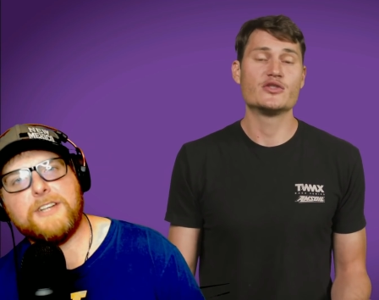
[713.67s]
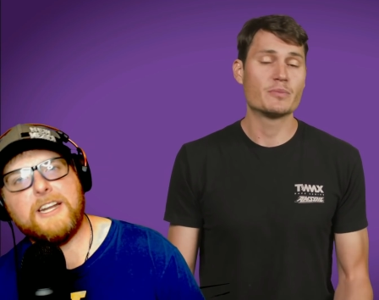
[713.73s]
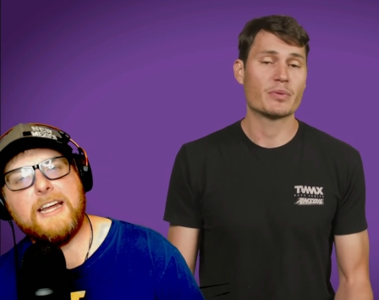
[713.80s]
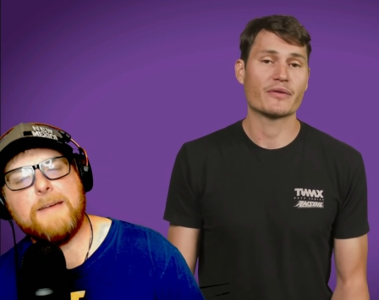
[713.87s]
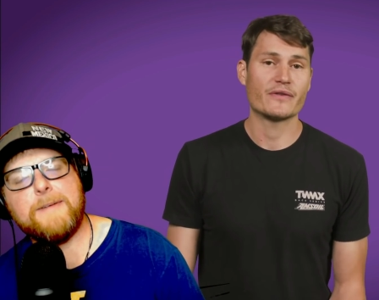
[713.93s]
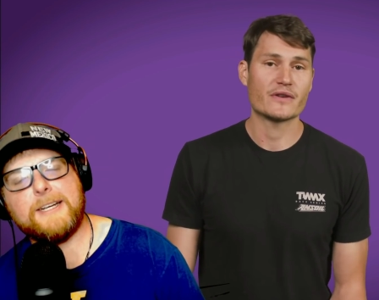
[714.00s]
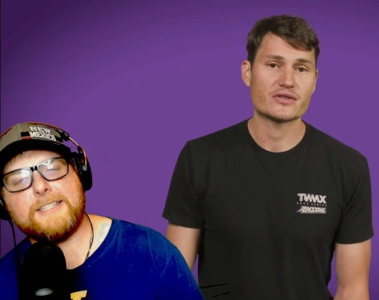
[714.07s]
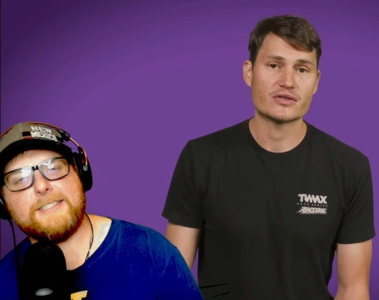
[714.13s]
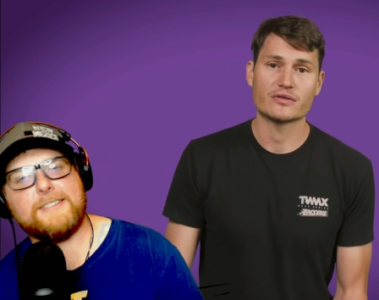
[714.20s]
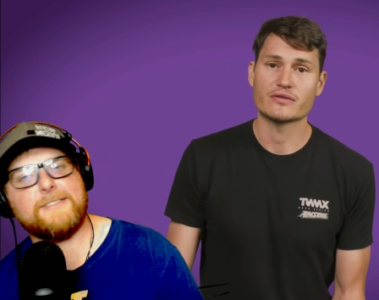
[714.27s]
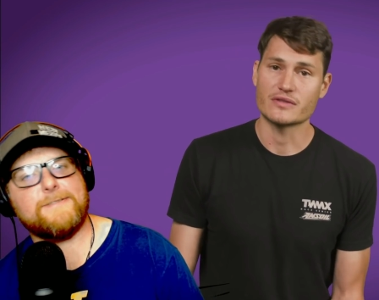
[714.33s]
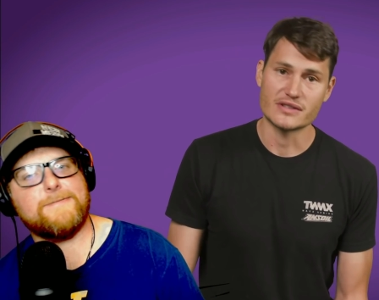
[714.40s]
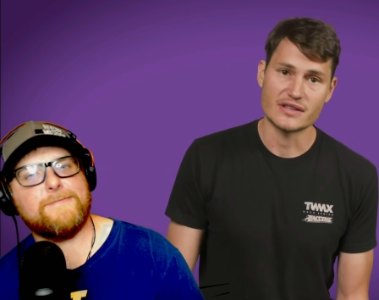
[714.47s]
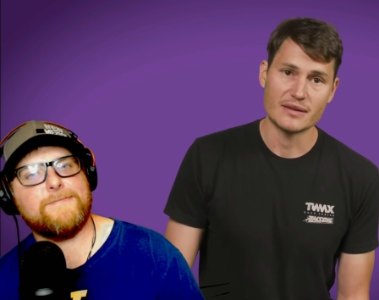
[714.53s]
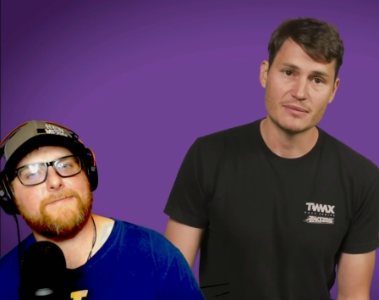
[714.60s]
Speaker 1: superficial
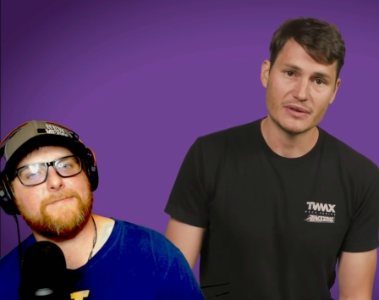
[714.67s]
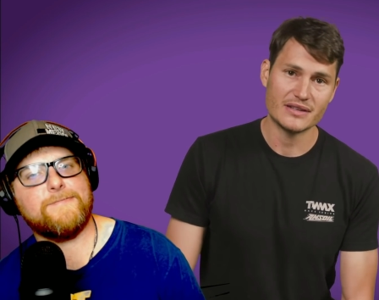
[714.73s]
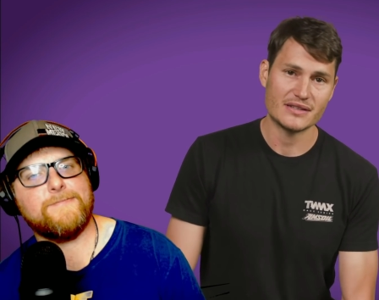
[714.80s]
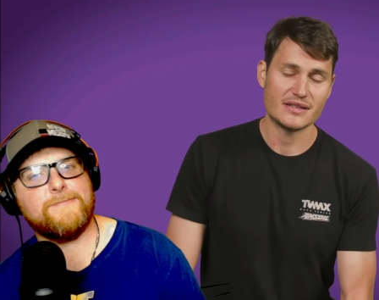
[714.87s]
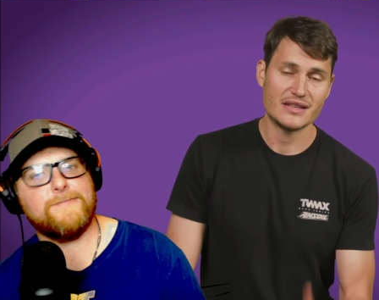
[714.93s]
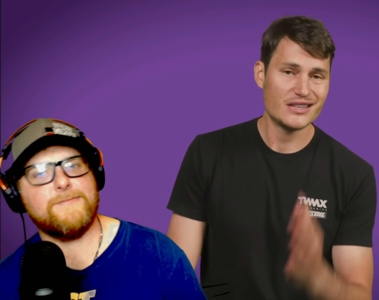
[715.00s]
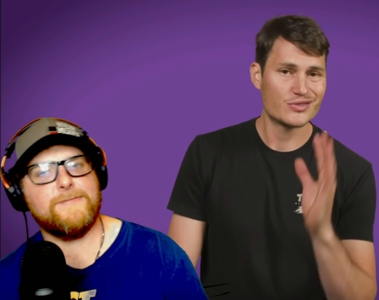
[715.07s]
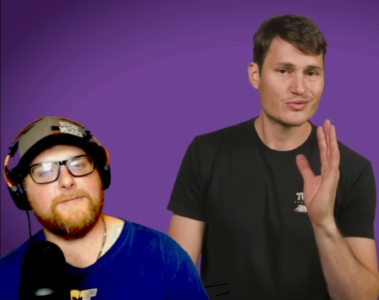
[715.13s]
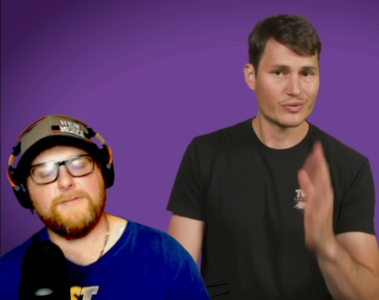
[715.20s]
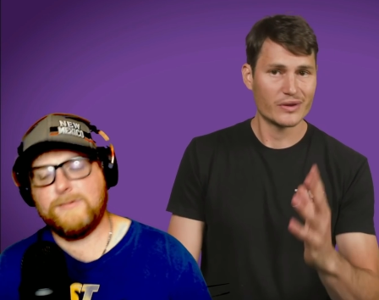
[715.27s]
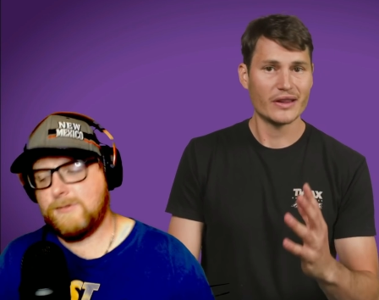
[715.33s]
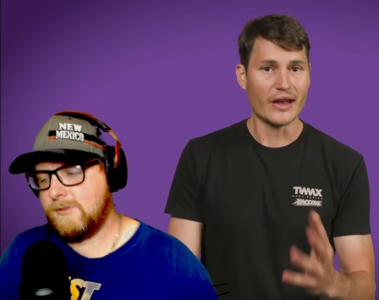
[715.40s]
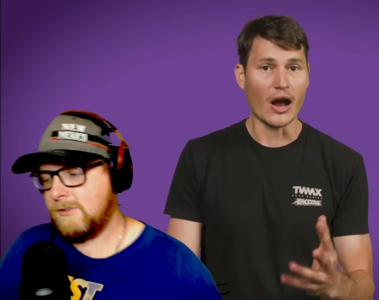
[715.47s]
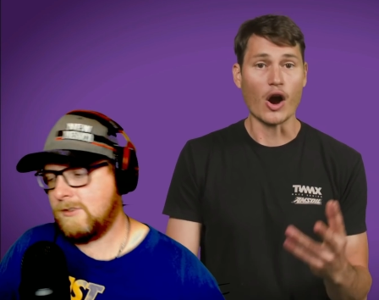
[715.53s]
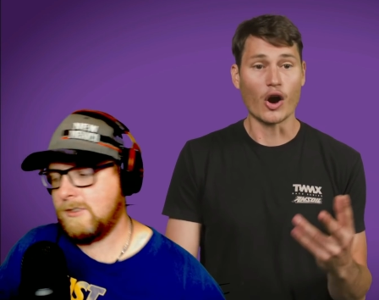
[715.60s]
resemblance, these
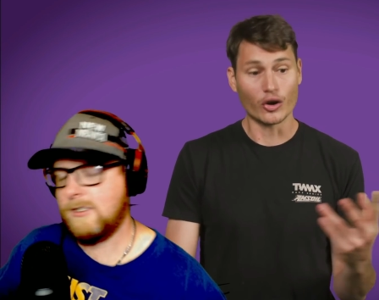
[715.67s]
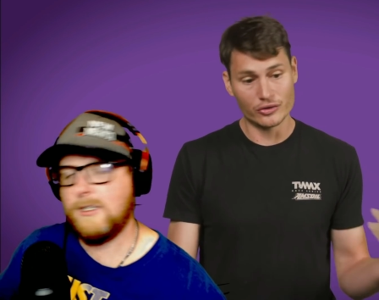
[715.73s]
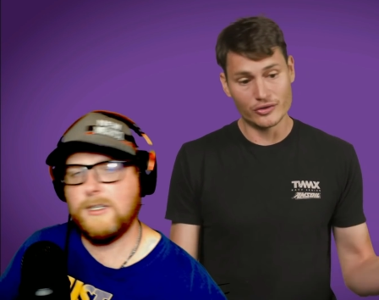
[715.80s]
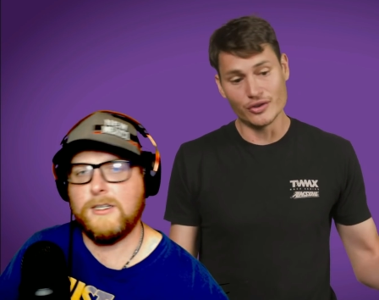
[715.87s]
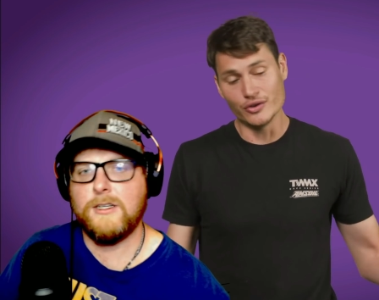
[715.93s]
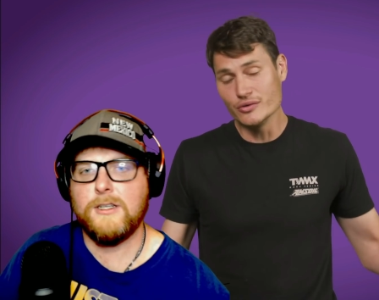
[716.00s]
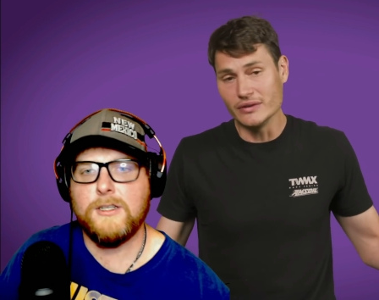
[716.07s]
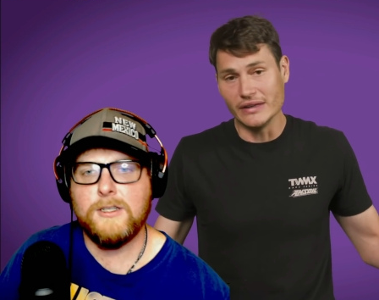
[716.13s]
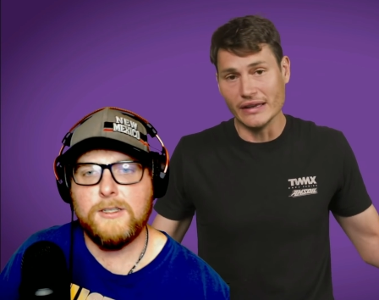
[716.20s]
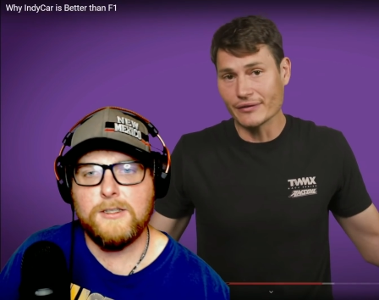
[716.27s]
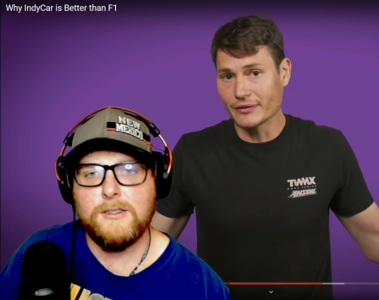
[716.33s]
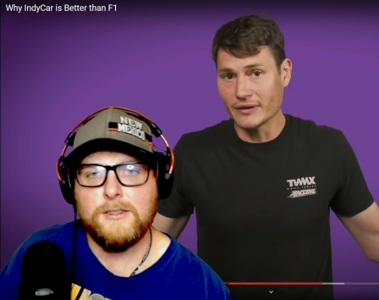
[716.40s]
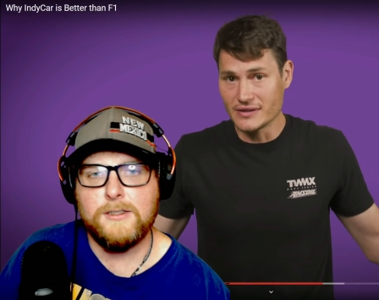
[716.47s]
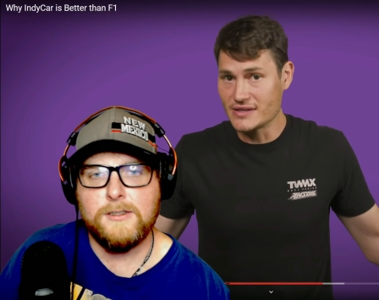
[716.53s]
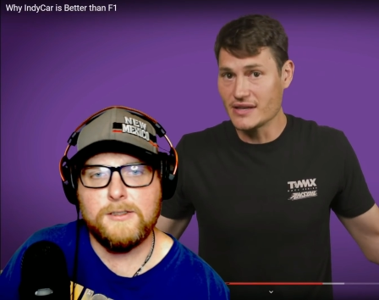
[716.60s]
really are two
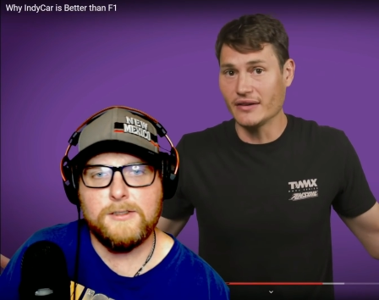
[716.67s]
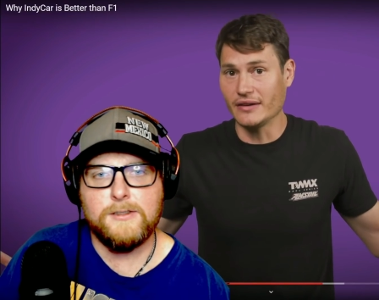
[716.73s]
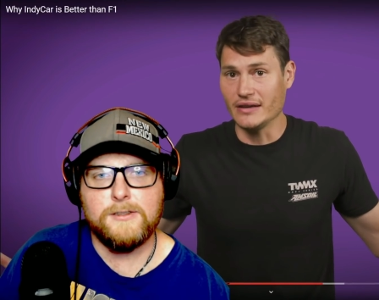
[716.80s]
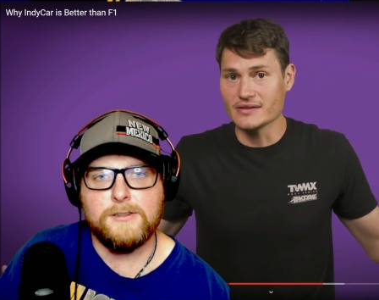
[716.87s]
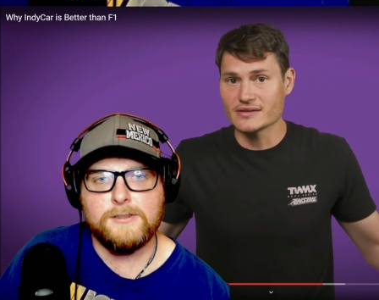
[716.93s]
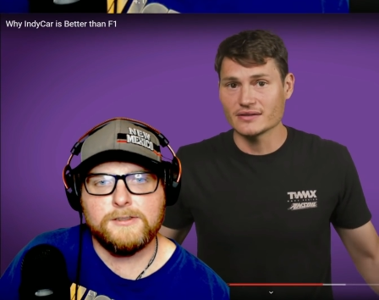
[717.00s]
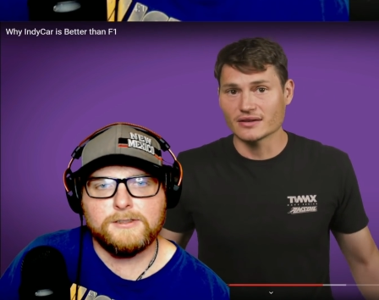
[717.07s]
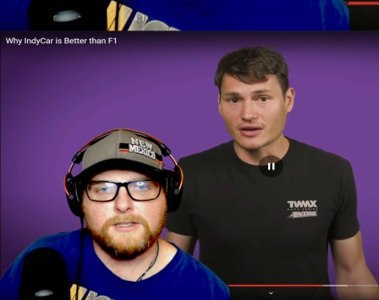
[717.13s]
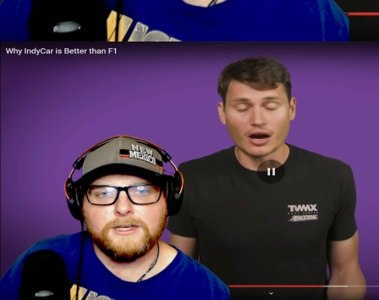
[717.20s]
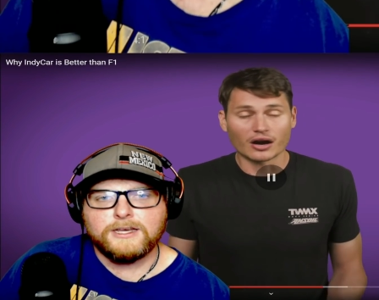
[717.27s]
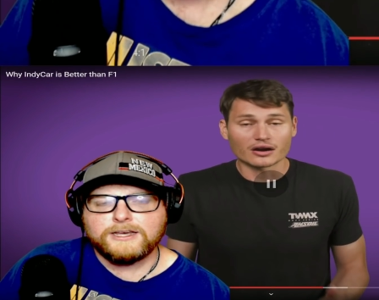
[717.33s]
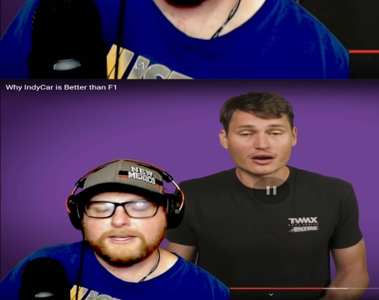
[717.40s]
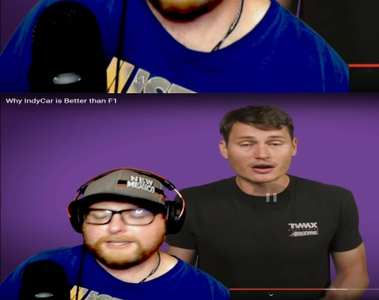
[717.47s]
different series. The car.